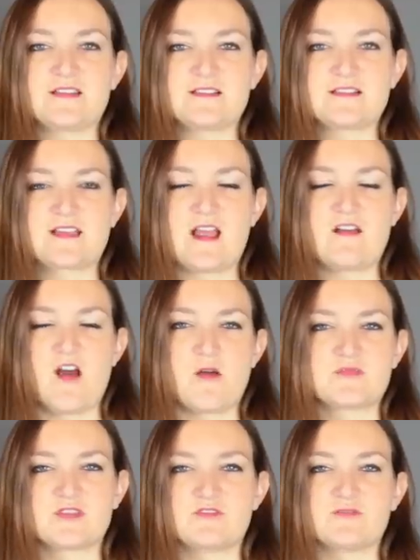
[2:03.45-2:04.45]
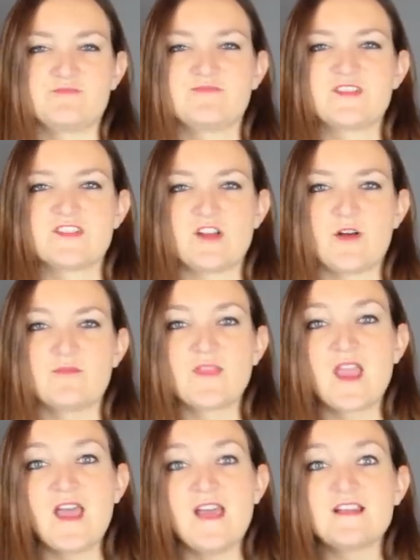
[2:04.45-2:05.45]
This is kind of optional. So
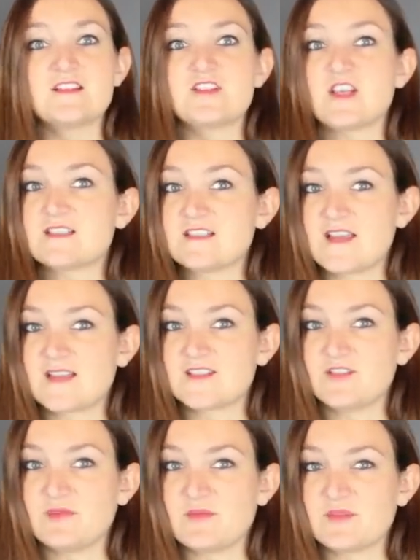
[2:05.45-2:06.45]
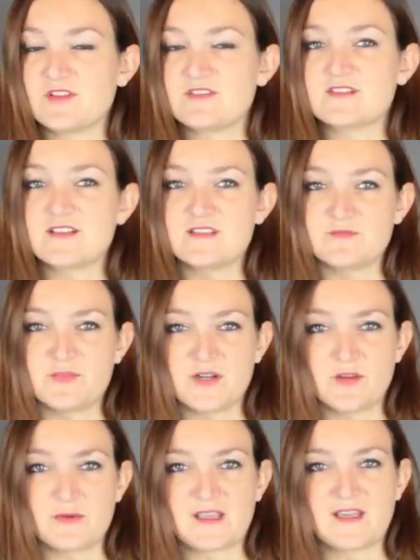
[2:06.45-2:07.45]
it doesn't take too many balloons. It's a
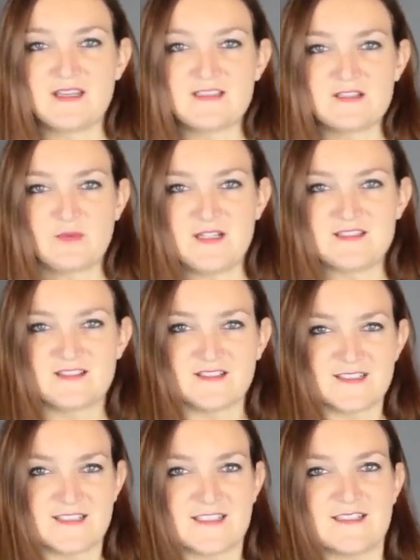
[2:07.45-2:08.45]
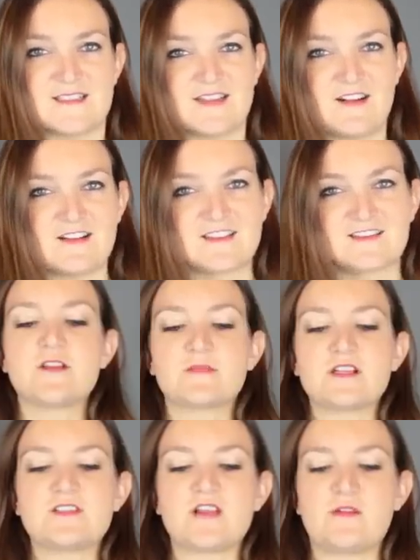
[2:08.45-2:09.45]
pretty quick and easy one, so let's get started. So I'm
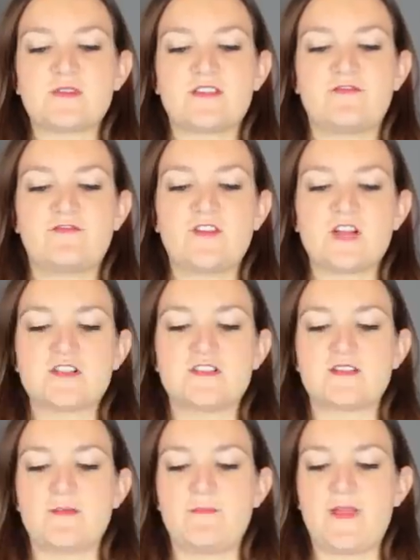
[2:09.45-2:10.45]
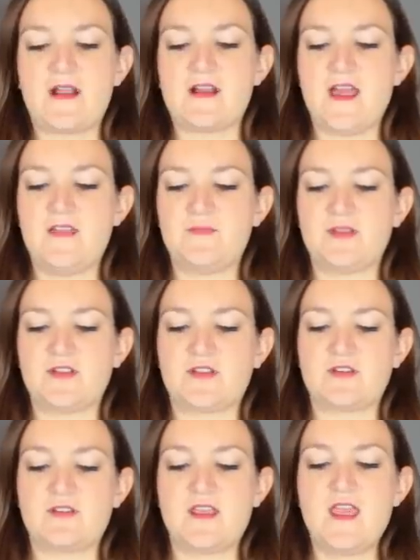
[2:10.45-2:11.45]
gonna start with the first bearhead
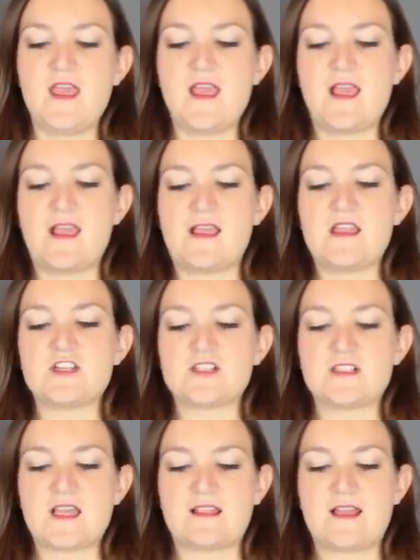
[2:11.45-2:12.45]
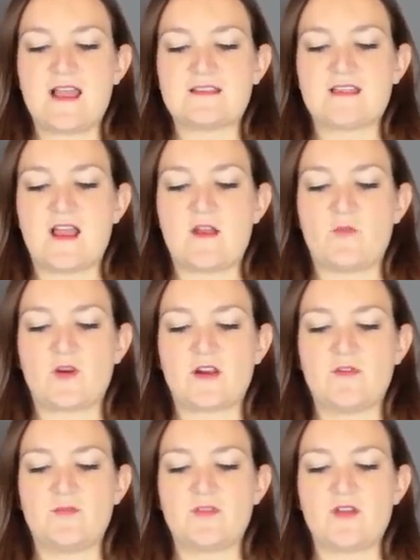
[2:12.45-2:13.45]
balloon, and just like last time, we're
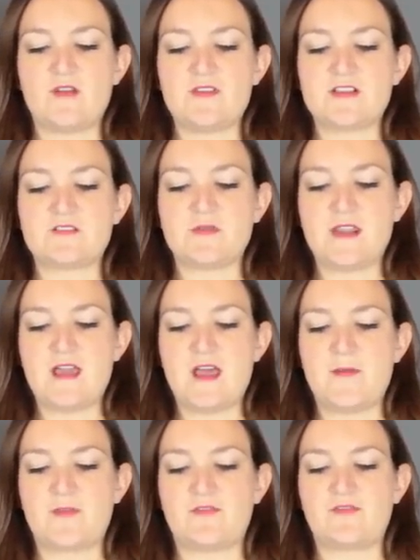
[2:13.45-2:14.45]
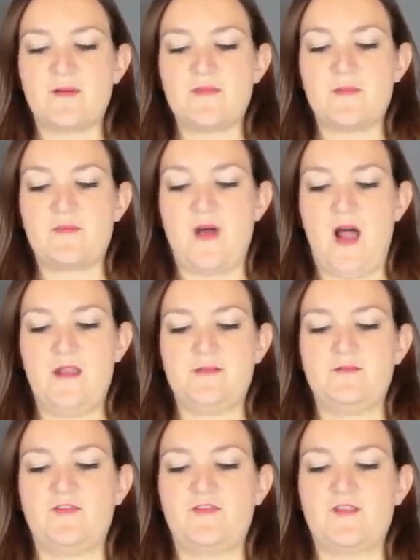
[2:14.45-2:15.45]
gonna blow this one up from the
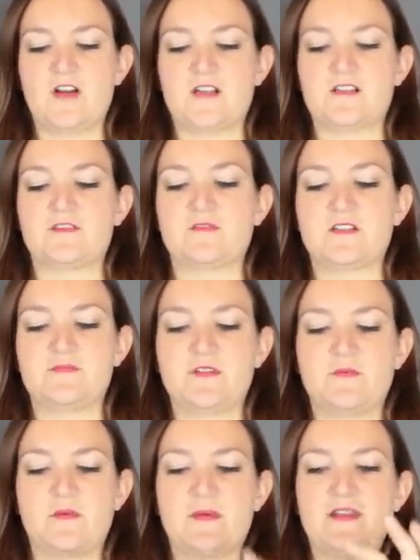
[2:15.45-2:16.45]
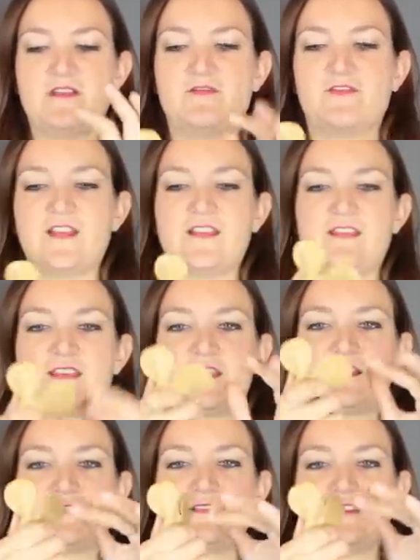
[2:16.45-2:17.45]
bottom first, which means we wanna inflate
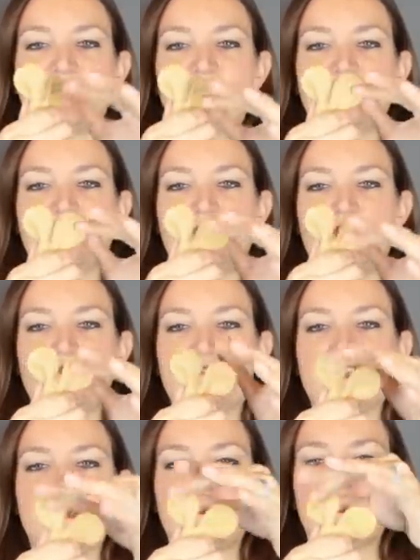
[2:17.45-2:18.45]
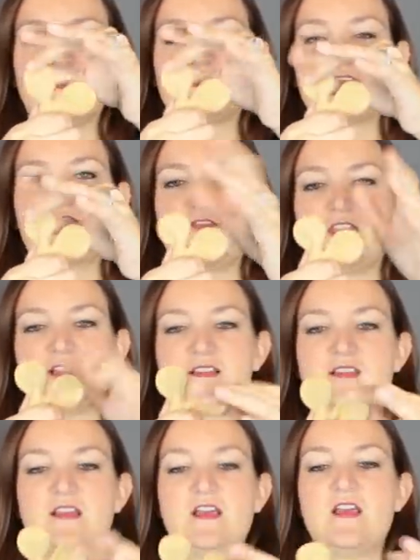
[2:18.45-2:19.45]
these two lobes here, his
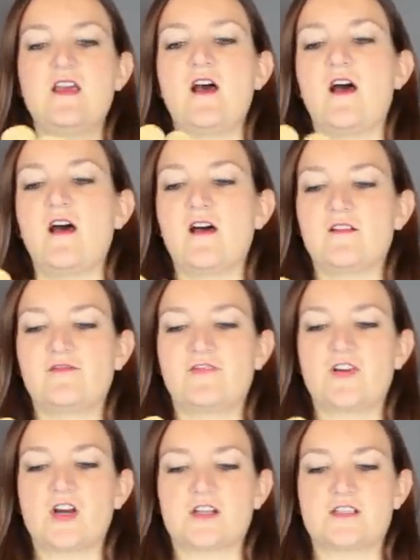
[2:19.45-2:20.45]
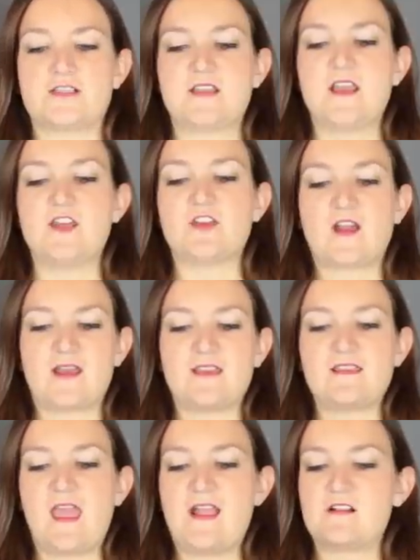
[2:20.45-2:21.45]
feet, uh, first. You gotta
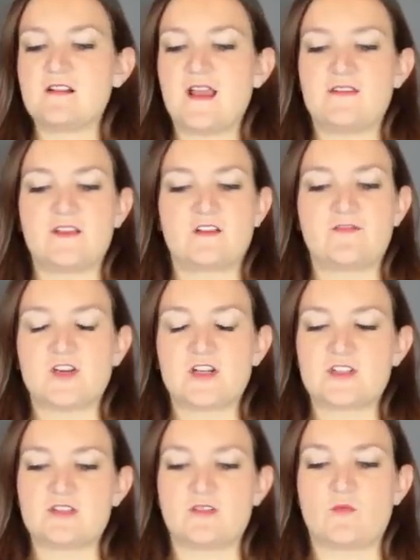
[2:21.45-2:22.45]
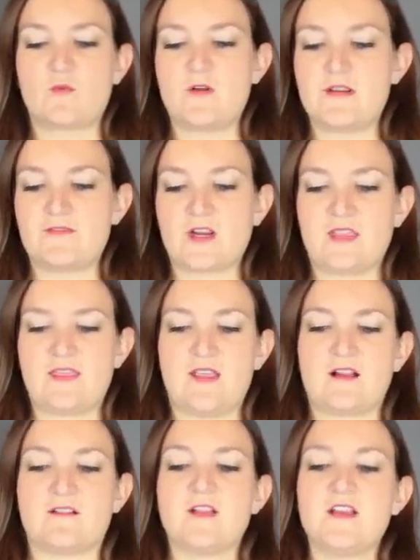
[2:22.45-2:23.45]
get the air down there first or it won't ever get
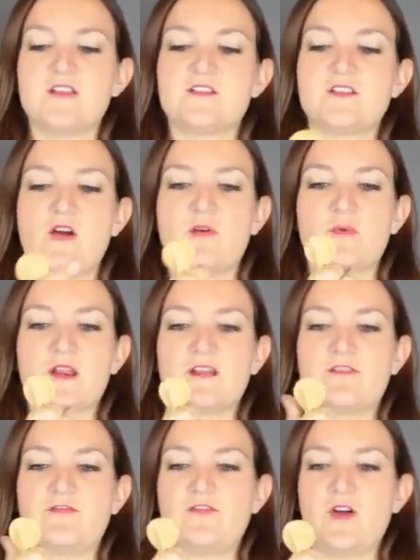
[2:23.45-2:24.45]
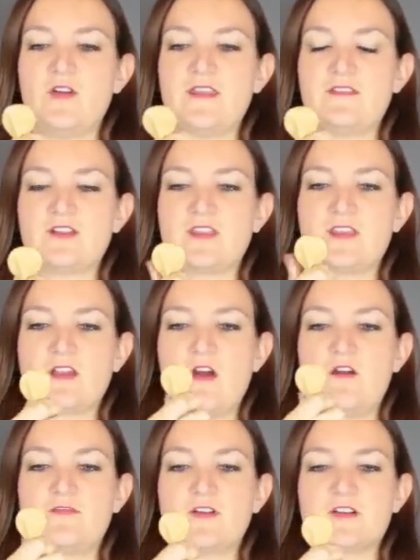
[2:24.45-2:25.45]
there. So we're gonna fold everything
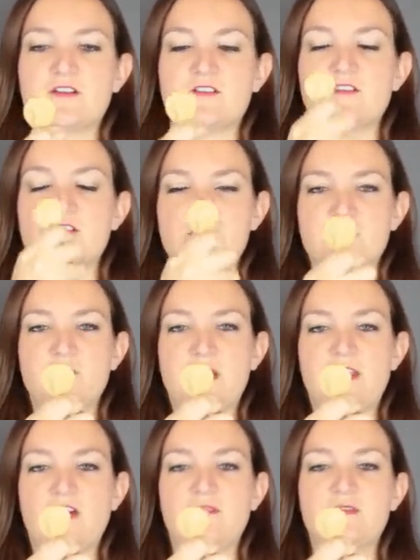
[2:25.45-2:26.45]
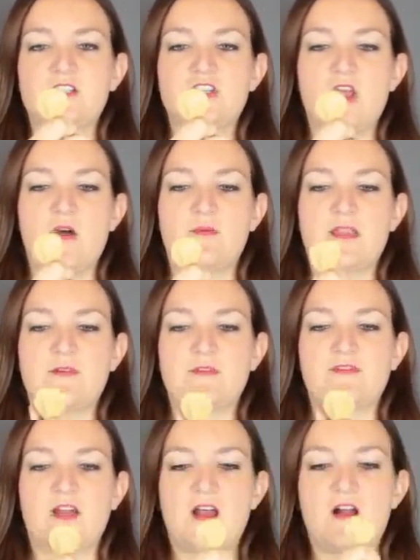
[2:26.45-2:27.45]
over so that just one lobe is showing.
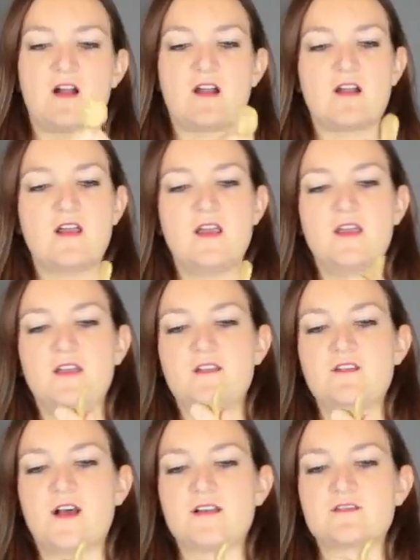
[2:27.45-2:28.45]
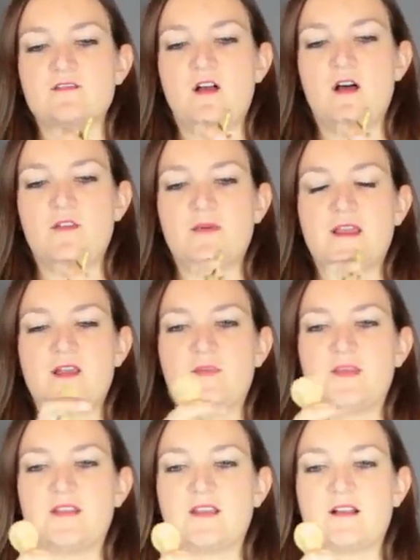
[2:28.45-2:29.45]
We've got our nozzle all the way up
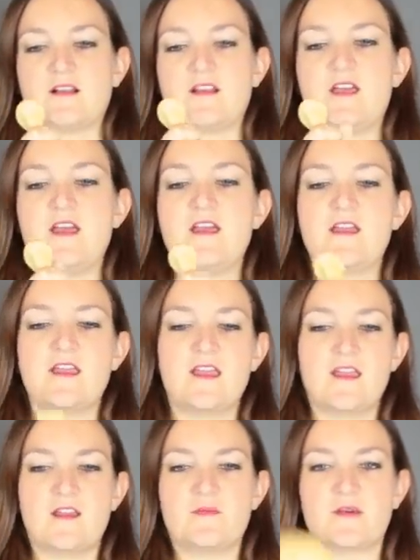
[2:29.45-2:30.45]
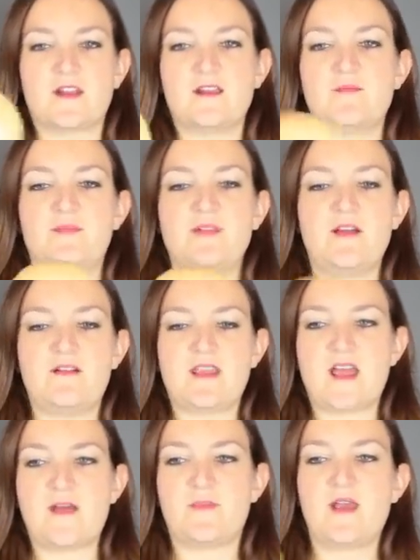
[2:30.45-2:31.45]
in there, and we're gonna blow it
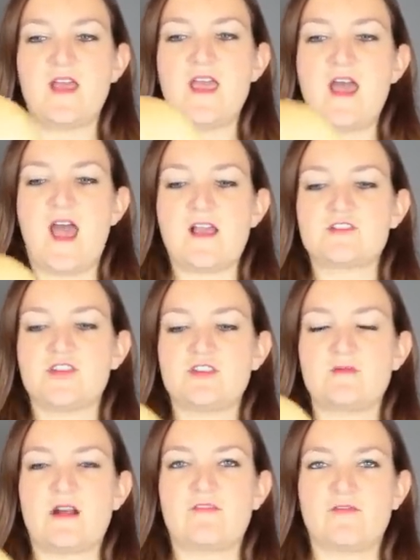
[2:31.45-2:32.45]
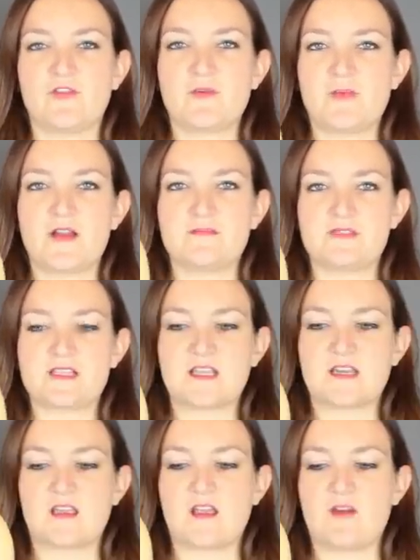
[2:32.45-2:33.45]
up. I usually do about four pumps to
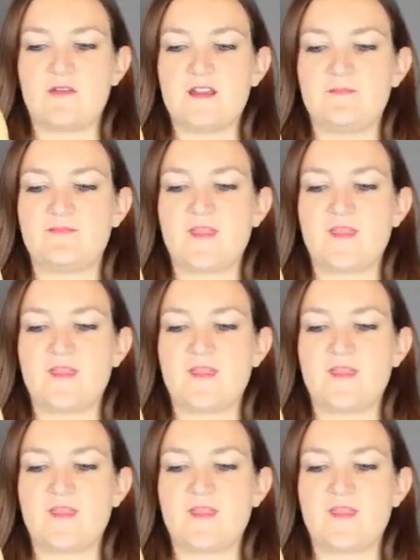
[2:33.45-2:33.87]
get it going.